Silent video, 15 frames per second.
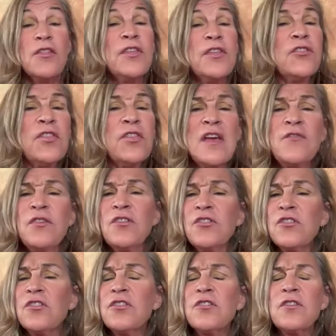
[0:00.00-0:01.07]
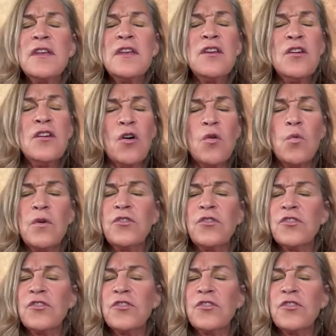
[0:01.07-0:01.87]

This life is the ego was